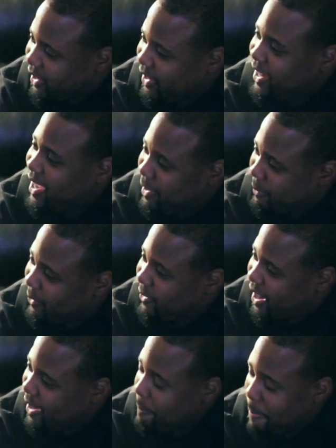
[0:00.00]
No, I'm not breaking
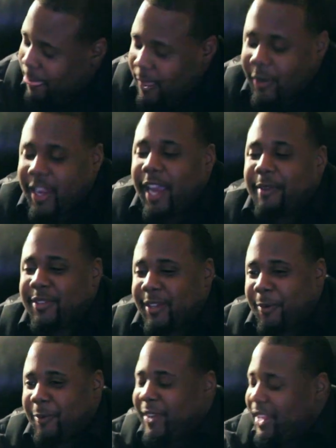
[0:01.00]
right? down for us. Okay, and
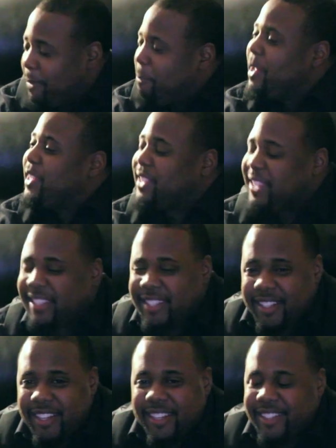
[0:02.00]
so those who are not in business,
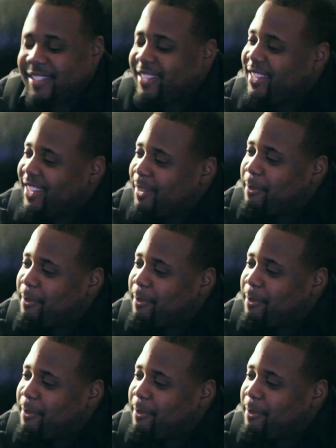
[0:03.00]
familiar with this.